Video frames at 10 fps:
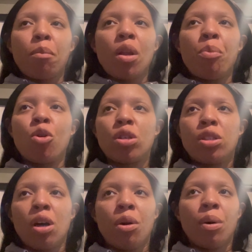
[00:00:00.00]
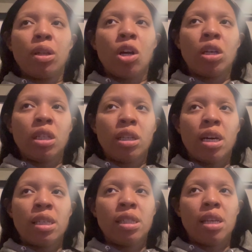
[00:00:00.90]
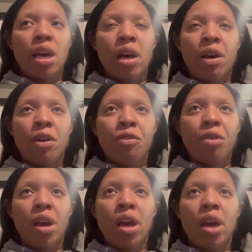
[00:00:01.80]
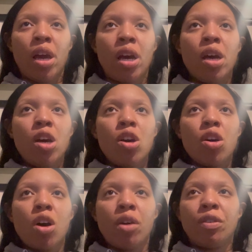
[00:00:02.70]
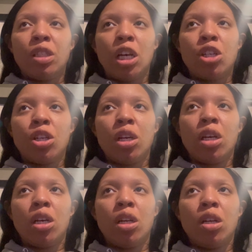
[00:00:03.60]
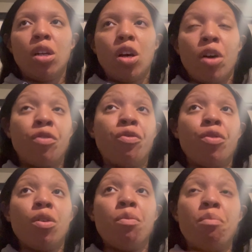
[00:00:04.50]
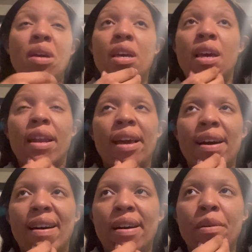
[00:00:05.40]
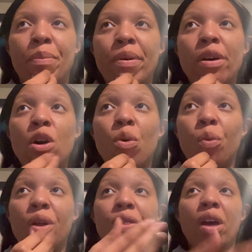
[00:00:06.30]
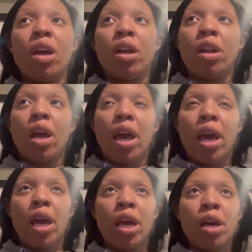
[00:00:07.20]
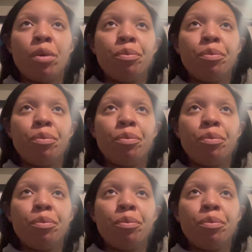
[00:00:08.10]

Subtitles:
more so along the lines of a conversation of me getting up within a